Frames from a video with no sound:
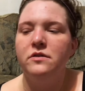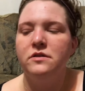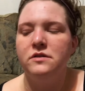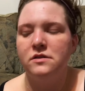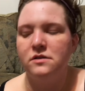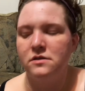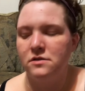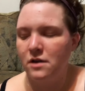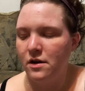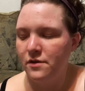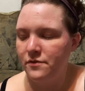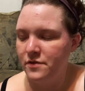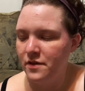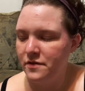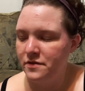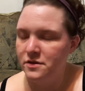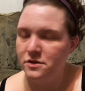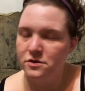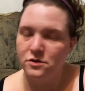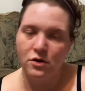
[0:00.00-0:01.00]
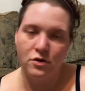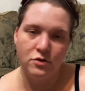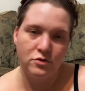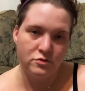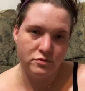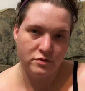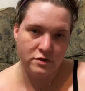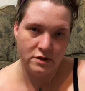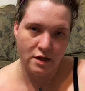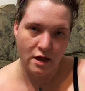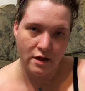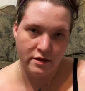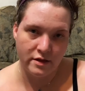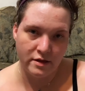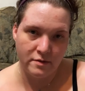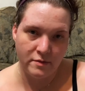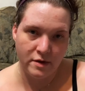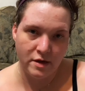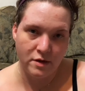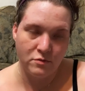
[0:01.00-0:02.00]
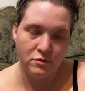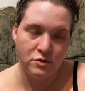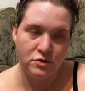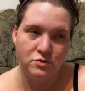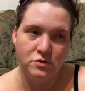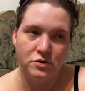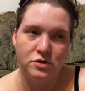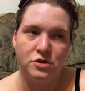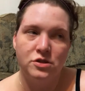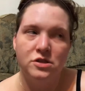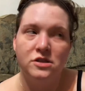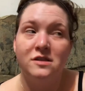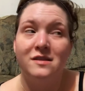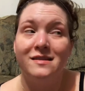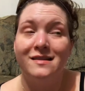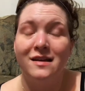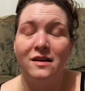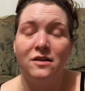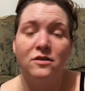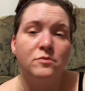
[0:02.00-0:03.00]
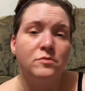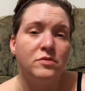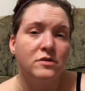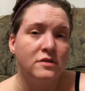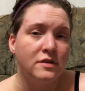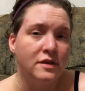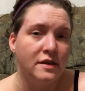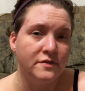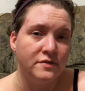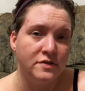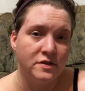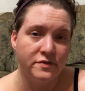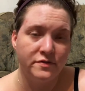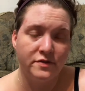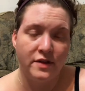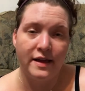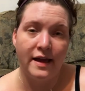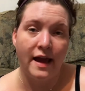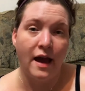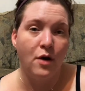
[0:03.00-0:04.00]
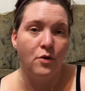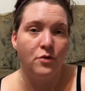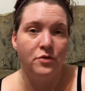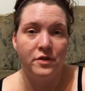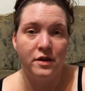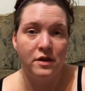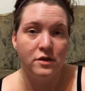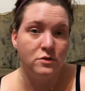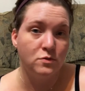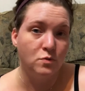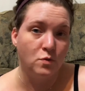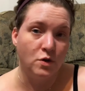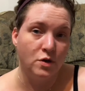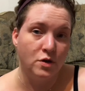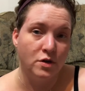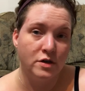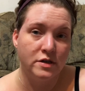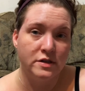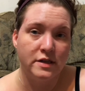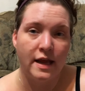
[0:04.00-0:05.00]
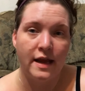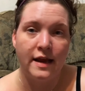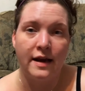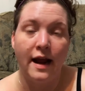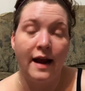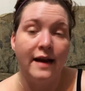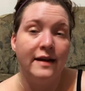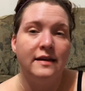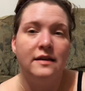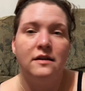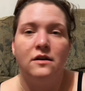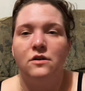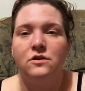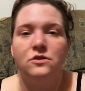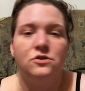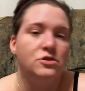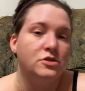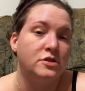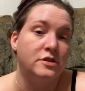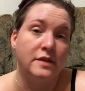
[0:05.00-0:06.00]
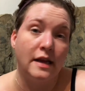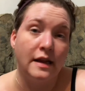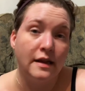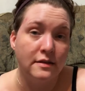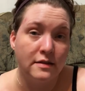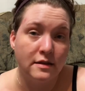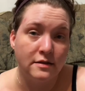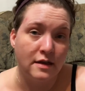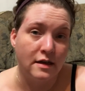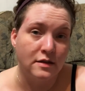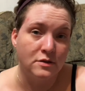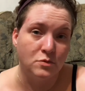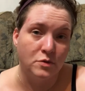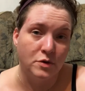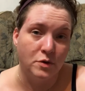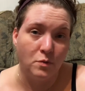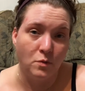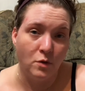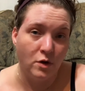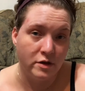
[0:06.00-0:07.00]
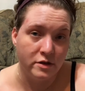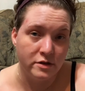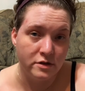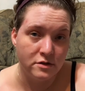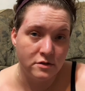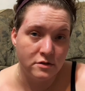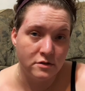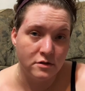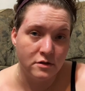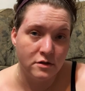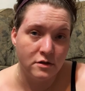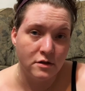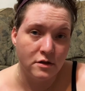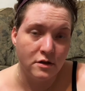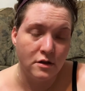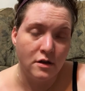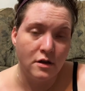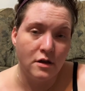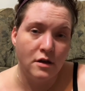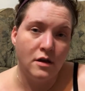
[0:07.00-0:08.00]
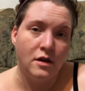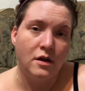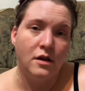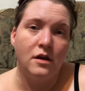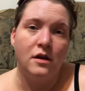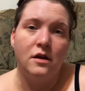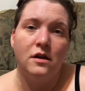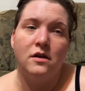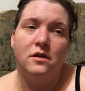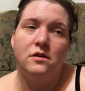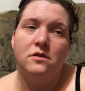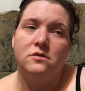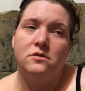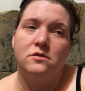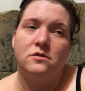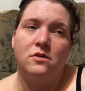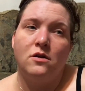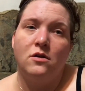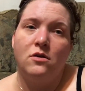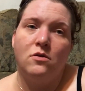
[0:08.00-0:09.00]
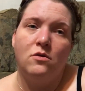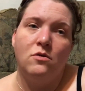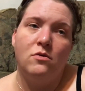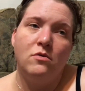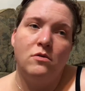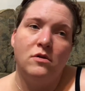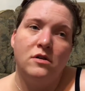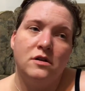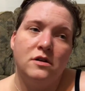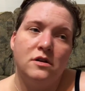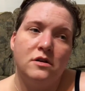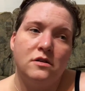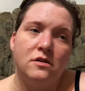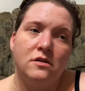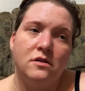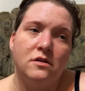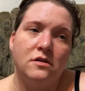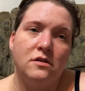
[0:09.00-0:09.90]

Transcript: all this stuff that this coach was telling me, which was just their beliefs of like how things worked, and I didn't understand that that's what it was. So